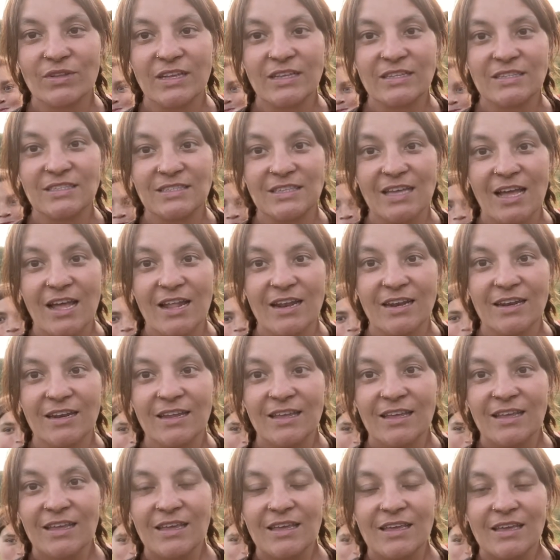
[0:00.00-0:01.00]
It's done
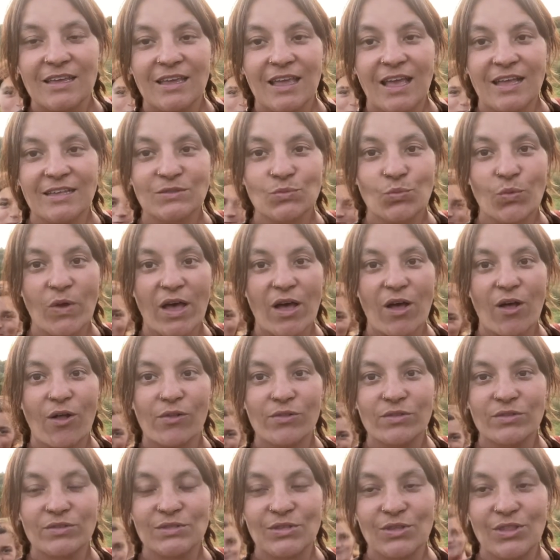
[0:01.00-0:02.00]
as
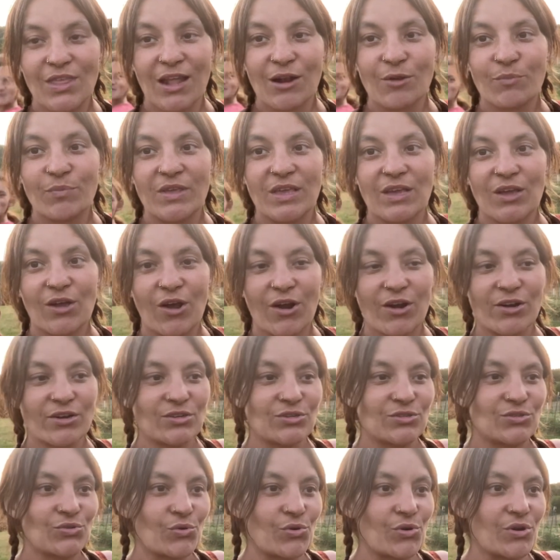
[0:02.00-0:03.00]
well, so that'll be a
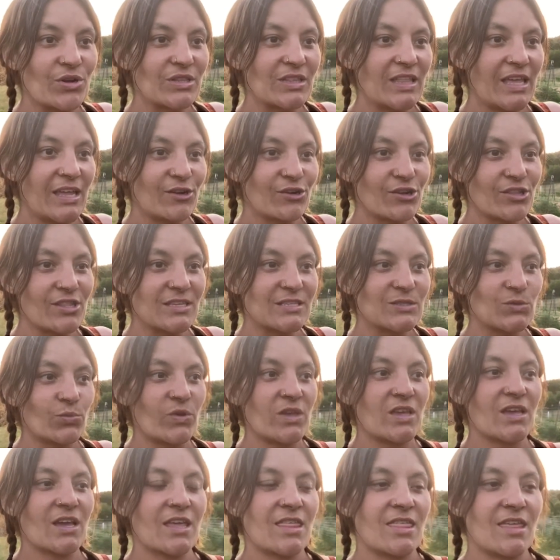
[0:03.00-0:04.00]
garden tour later this
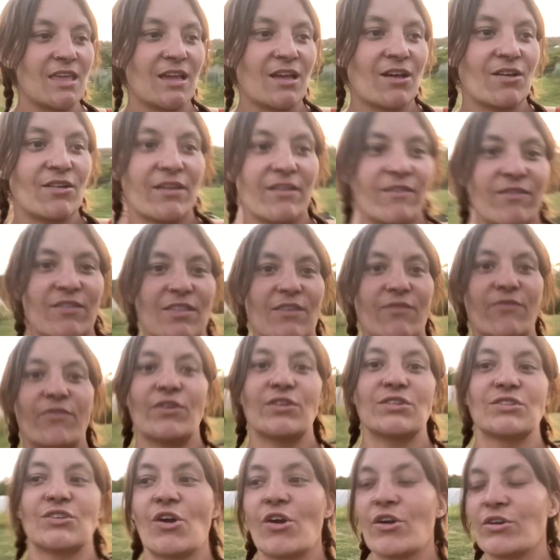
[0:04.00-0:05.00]
week. I think I'll give you the
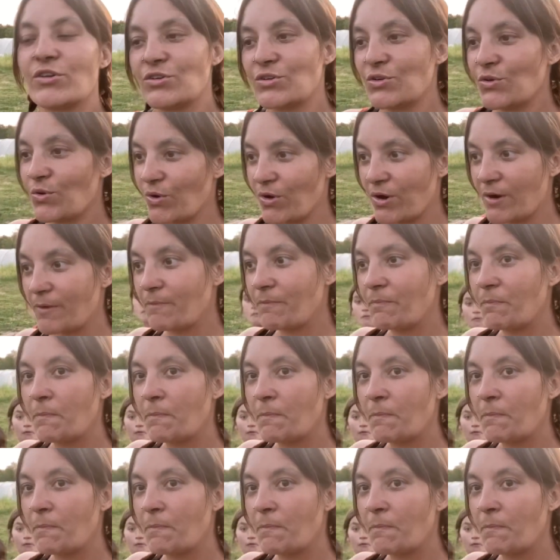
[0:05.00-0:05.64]
first garden tour,